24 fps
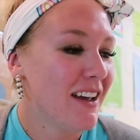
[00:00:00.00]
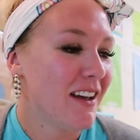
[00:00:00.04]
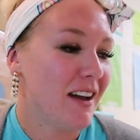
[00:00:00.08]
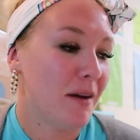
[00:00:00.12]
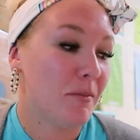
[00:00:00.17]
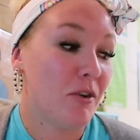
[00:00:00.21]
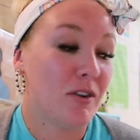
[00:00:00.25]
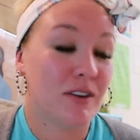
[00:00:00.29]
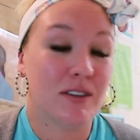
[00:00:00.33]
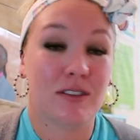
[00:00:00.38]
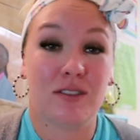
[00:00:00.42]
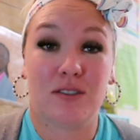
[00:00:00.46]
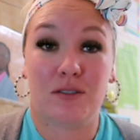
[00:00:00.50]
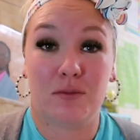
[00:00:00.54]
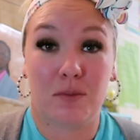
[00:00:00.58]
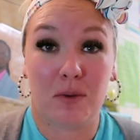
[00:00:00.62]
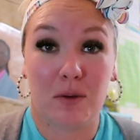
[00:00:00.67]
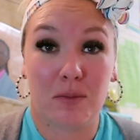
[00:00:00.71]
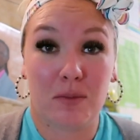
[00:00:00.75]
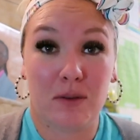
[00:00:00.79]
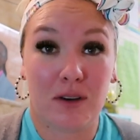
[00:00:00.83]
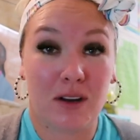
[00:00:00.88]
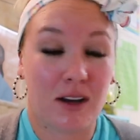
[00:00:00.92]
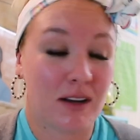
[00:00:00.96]
I'm always
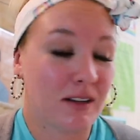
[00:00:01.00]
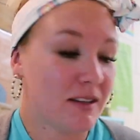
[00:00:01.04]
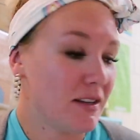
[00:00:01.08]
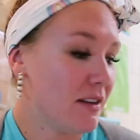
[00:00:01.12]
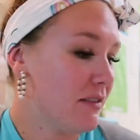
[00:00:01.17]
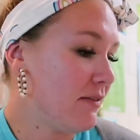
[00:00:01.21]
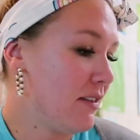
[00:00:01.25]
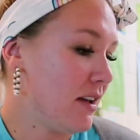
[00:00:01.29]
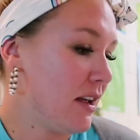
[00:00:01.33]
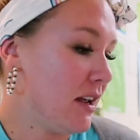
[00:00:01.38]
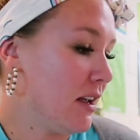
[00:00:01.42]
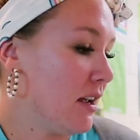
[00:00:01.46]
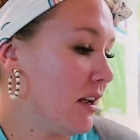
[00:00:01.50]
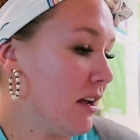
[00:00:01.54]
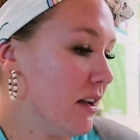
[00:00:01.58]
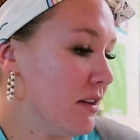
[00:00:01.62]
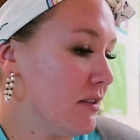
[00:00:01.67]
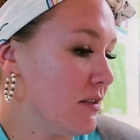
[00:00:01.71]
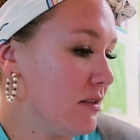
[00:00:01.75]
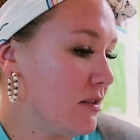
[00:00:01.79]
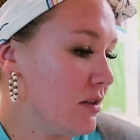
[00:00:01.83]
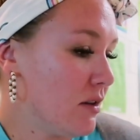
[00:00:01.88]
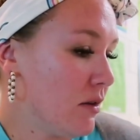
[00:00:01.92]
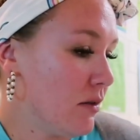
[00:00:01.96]
super productive,
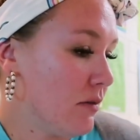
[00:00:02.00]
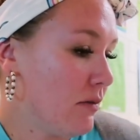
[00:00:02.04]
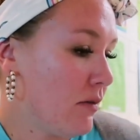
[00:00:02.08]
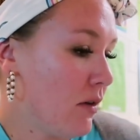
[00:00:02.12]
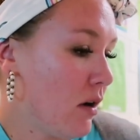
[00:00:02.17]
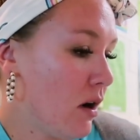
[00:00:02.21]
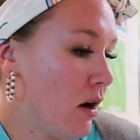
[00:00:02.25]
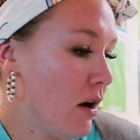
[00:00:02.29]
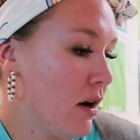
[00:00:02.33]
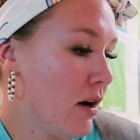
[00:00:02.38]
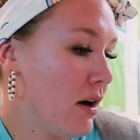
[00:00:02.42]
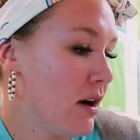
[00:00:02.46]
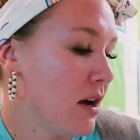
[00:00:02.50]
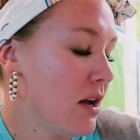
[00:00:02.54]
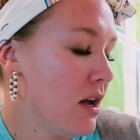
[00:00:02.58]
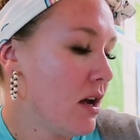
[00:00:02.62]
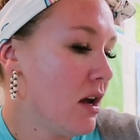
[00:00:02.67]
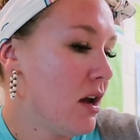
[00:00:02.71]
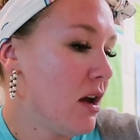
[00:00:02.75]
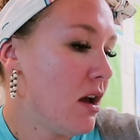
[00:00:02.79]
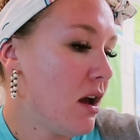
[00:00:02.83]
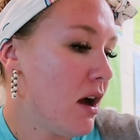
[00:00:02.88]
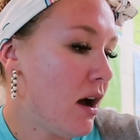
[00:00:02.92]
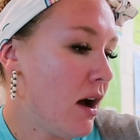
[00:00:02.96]
and so far
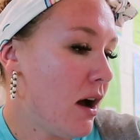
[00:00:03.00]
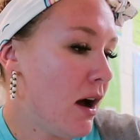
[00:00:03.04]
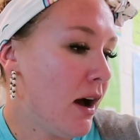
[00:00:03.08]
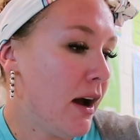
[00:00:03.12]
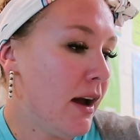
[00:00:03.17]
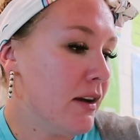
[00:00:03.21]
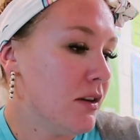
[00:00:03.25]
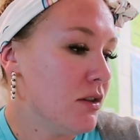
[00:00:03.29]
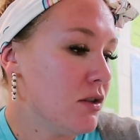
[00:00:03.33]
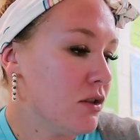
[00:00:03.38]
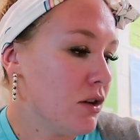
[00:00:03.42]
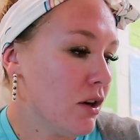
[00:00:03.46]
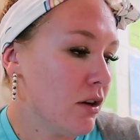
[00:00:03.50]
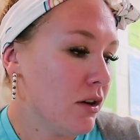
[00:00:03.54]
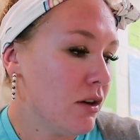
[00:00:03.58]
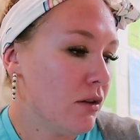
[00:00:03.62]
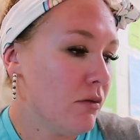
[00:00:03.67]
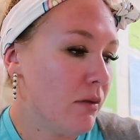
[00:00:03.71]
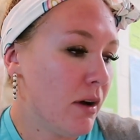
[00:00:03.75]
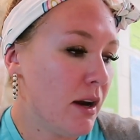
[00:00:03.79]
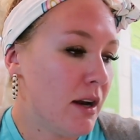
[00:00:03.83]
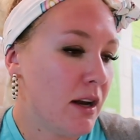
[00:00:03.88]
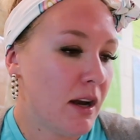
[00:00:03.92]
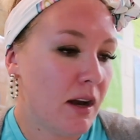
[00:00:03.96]
I started
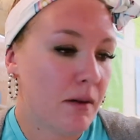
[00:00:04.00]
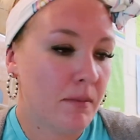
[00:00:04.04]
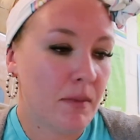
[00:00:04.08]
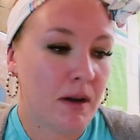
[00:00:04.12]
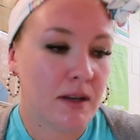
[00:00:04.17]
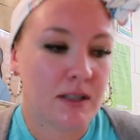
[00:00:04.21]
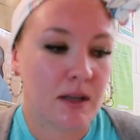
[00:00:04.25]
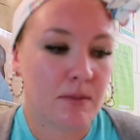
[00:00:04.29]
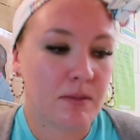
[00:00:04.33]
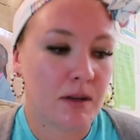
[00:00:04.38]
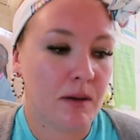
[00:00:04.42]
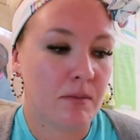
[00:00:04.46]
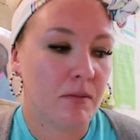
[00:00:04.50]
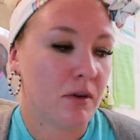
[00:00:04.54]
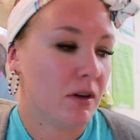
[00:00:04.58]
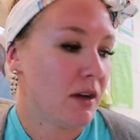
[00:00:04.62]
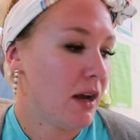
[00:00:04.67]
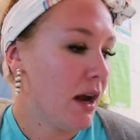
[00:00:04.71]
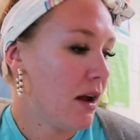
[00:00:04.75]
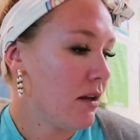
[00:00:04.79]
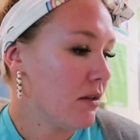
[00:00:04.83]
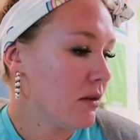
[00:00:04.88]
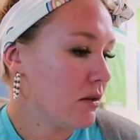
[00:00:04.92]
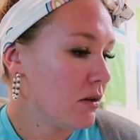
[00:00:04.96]
writing up my September
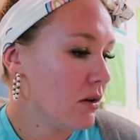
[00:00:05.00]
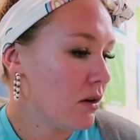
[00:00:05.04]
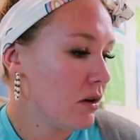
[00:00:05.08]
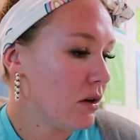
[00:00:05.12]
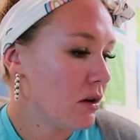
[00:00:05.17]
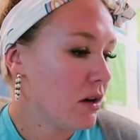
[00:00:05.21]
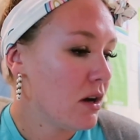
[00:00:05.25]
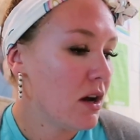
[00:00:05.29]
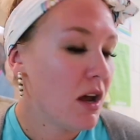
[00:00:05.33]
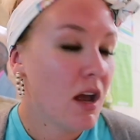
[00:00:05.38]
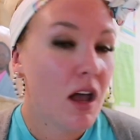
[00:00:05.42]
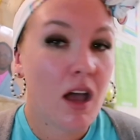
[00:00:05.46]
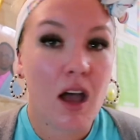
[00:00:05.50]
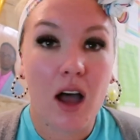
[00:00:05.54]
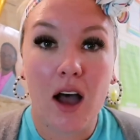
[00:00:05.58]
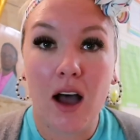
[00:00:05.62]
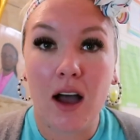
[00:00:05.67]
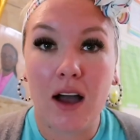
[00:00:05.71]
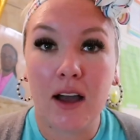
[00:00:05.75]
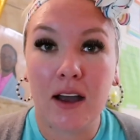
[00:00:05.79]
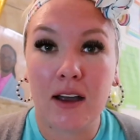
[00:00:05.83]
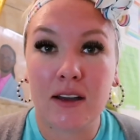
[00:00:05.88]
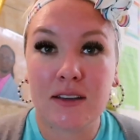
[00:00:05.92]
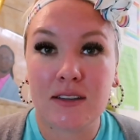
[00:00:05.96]
calendar.
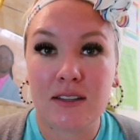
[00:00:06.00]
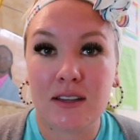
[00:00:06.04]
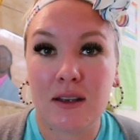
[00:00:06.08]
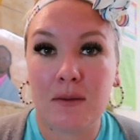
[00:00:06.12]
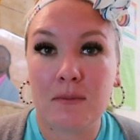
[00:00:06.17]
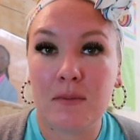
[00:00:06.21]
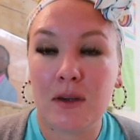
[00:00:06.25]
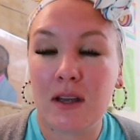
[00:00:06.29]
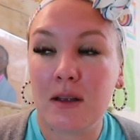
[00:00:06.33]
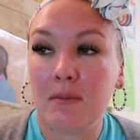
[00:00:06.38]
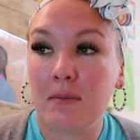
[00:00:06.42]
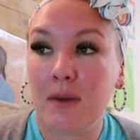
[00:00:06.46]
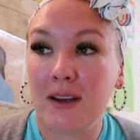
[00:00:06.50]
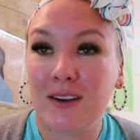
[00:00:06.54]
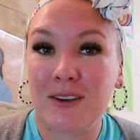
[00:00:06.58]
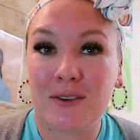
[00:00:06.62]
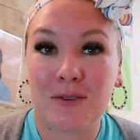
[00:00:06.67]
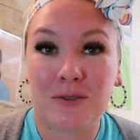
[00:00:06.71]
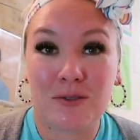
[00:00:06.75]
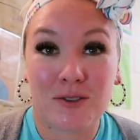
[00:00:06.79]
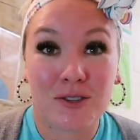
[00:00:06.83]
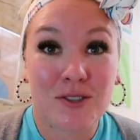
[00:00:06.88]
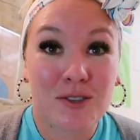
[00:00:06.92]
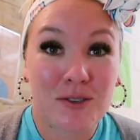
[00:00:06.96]
I submit my
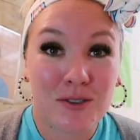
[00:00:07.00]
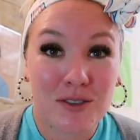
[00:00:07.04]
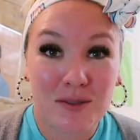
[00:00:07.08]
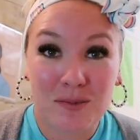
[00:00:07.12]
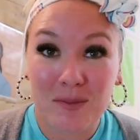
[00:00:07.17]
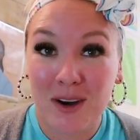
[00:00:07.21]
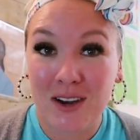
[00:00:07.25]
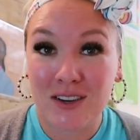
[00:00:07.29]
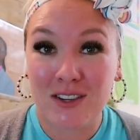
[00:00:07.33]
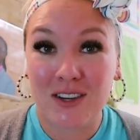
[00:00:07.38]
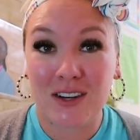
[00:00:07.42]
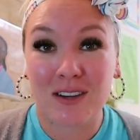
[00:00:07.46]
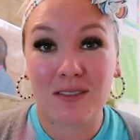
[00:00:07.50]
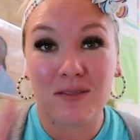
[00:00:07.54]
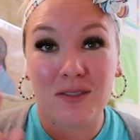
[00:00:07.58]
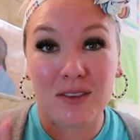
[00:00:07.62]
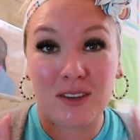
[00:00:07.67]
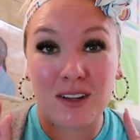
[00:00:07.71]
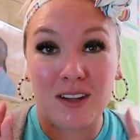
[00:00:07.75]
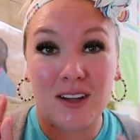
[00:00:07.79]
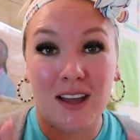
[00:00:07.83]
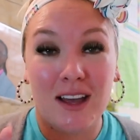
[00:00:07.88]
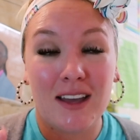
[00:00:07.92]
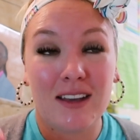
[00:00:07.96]
donor's choose project for
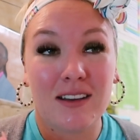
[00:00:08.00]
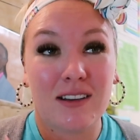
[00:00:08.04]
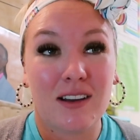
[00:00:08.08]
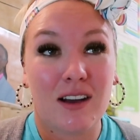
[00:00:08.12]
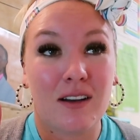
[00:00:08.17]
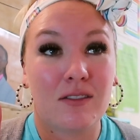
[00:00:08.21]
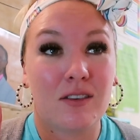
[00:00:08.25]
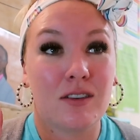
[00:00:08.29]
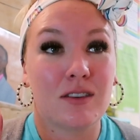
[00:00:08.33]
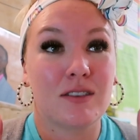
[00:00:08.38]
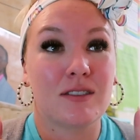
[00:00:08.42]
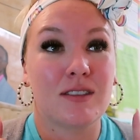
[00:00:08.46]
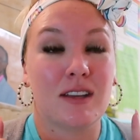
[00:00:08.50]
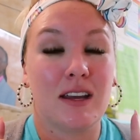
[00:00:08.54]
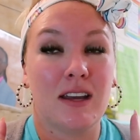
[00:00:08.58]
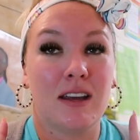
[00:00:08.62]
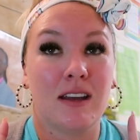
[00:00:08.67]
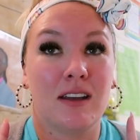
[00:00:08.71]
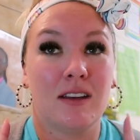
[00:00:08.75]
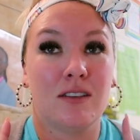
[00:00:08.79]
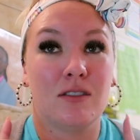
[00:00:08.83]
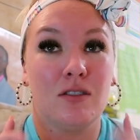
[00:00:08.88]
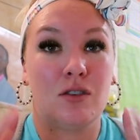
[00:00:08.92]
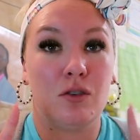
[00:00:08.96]
the light covers
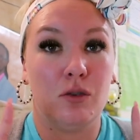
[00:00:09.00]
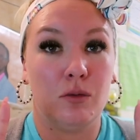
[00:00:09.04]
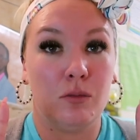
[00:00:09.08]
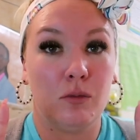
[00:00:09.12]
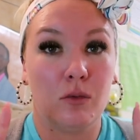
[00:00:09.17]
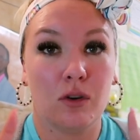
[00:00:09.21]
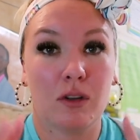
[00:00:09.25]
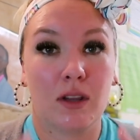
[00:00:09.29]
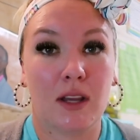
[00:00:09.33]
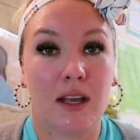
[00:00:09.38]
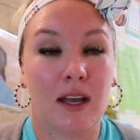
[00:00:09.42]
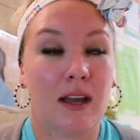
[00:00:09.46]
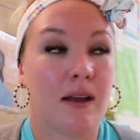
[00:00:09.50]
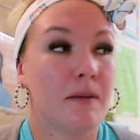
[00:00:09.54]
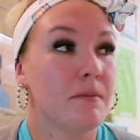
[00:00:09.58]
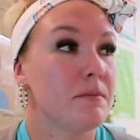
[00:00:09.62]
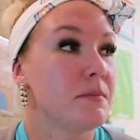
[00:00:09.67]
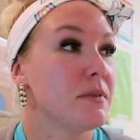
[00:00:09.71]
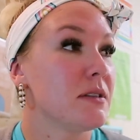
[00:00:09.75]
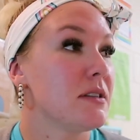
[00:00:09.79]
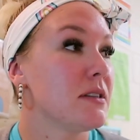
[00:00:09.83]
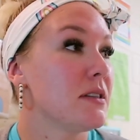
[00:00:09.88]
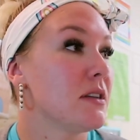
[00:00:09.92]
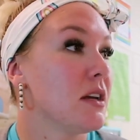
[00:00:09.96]
and 2 more
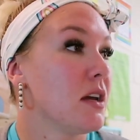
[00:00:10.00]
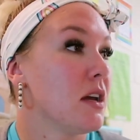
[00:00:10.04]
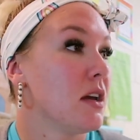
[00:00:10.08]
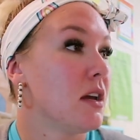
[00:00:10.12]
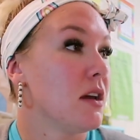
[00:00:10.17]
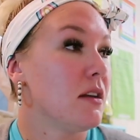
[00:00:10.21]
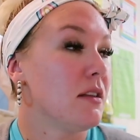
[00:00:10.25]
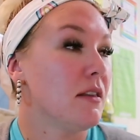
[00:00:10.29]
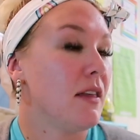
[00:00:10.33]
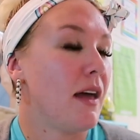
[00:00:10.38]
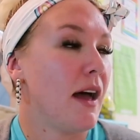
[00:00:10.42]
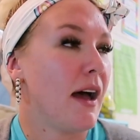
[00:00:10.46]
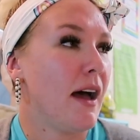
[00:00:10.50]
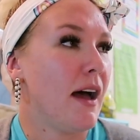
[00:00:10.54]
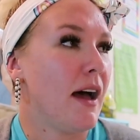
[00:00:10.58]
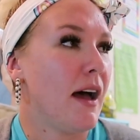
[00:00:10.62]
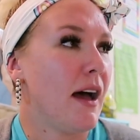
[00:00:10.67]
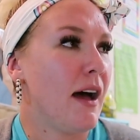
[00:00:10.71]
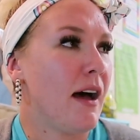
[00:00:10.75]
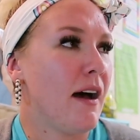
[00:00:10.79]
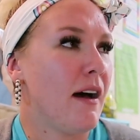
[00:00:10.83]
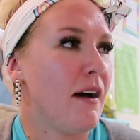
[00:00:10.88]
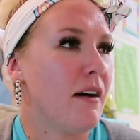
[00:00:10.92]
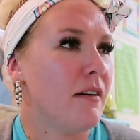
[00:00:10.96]
lamps that
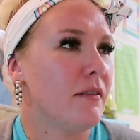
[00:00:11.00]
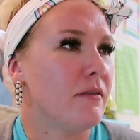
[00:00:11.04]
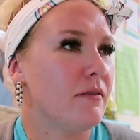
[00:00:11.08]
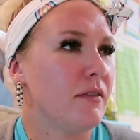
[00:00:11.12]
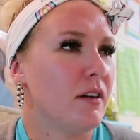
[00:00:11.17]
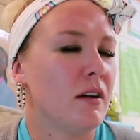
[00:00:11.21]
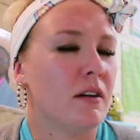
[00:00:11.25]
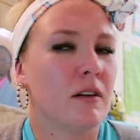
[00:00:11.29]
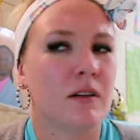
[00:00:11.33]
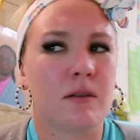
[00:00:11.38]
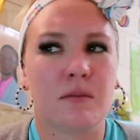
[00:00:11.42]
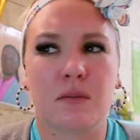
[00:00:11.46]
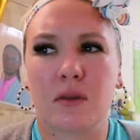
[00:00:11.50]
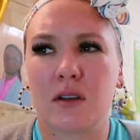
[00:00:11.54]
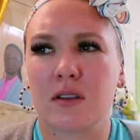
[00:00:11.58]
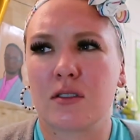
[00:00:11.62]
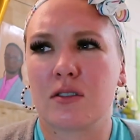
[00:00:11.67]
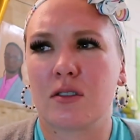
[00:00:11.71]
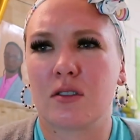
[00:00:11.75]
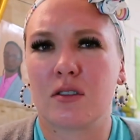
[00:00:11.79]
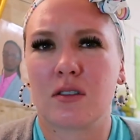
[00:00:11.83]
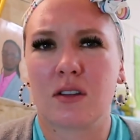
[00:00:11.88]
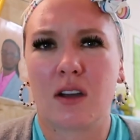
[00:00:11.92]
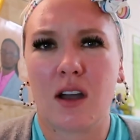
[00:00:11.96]
have a
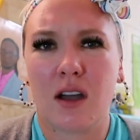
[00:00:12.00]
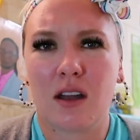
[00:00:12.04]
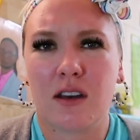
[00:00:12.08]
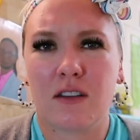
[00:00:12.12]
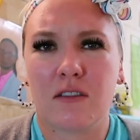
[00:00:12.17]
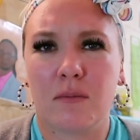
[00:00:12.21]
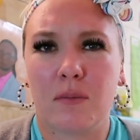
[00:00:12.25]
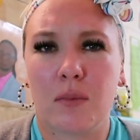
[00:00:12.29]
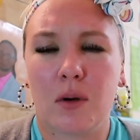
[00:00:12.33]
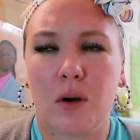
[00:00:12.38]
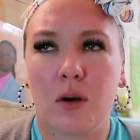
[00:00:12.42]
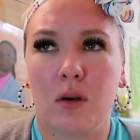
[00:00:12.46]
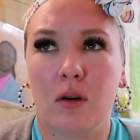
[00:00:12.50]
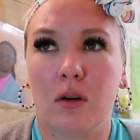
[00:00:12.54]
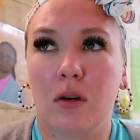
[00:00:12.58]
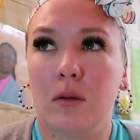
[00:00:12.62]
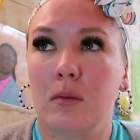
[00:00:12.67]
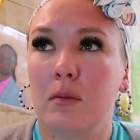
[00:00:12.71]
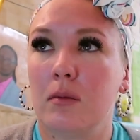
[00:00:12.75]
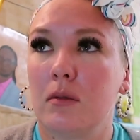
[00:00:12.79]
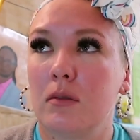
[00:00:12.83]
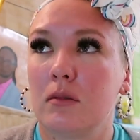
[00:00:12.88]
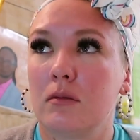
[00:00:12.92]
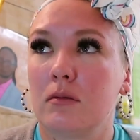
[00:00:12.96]
certain kind of
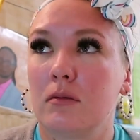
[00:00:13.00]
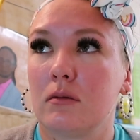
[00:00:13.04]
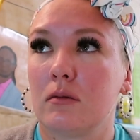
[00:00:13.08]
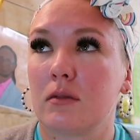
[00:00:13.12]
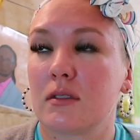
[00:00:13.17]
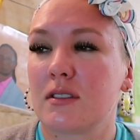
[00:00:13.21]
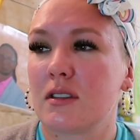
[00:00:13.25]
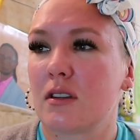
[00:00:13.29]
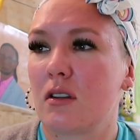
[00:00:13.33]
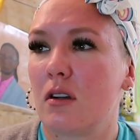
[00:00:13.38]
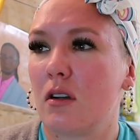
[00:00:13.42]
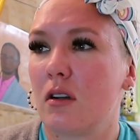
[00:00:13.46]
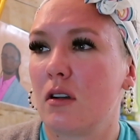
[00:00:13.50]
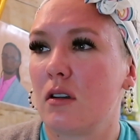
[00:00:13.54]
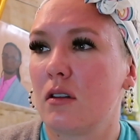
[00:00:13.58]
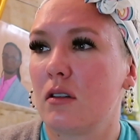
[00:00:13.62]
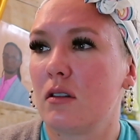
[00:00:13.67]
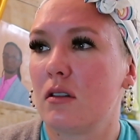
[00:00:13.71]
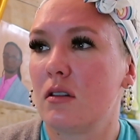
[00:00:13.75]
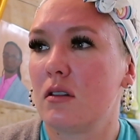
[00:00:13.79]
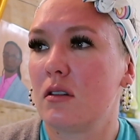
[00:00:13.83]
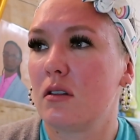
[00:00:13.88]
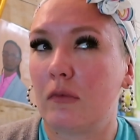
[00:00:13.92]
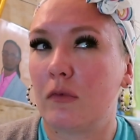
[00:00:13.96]
bulb. What's it
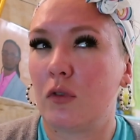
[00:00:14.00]
called?